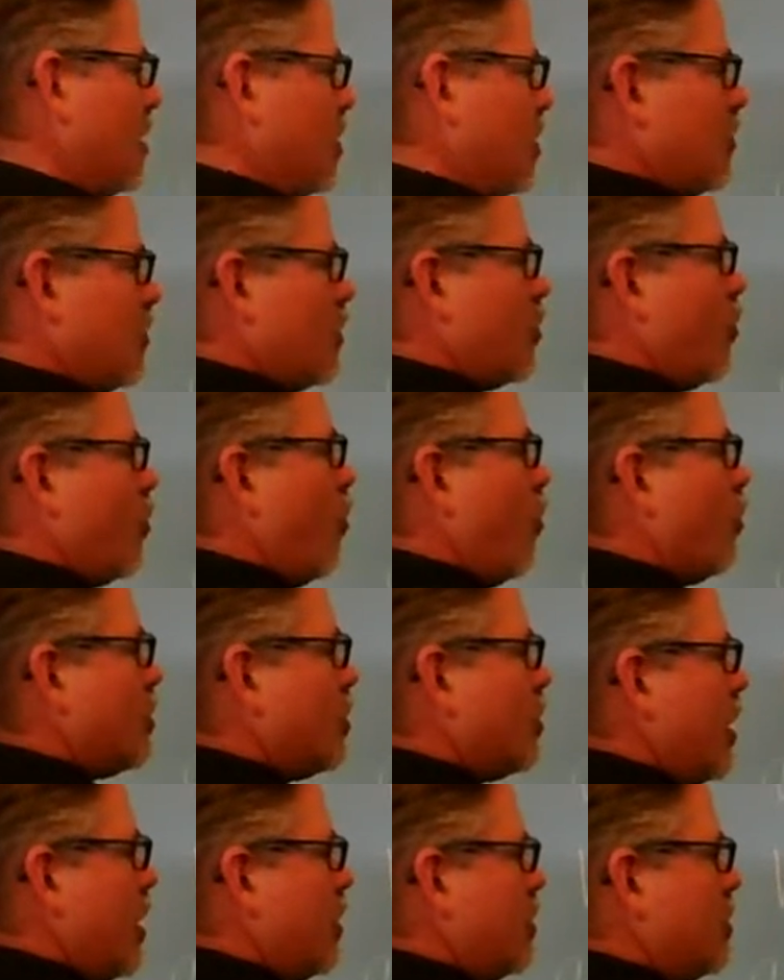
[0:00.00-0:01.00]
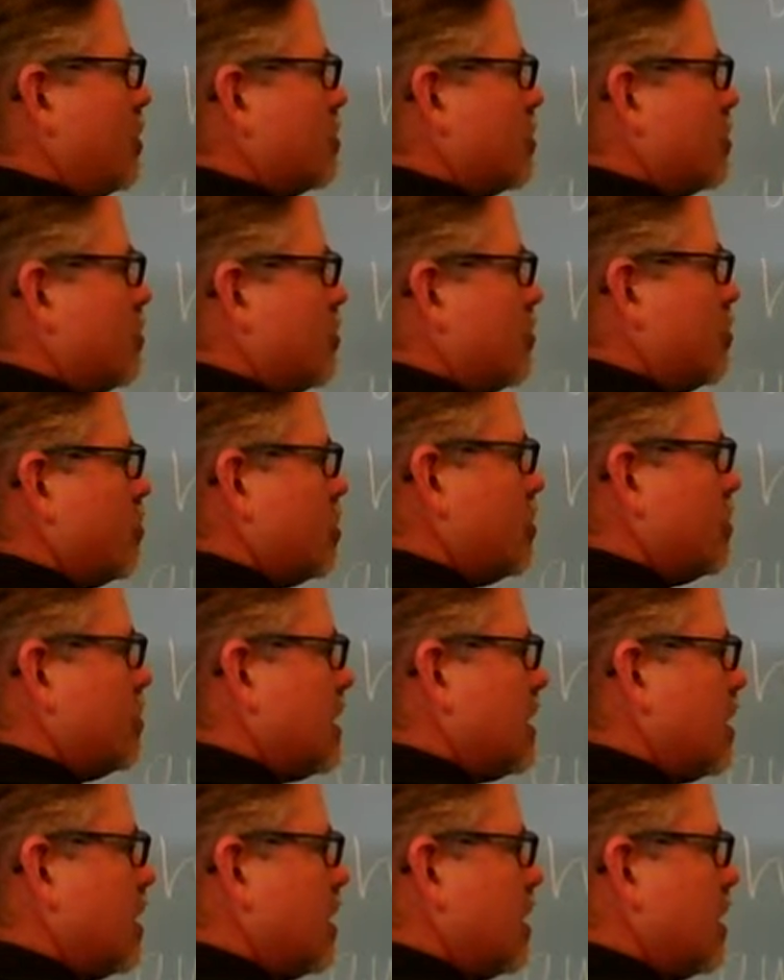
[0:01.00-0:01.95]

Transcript: The quarter note would be an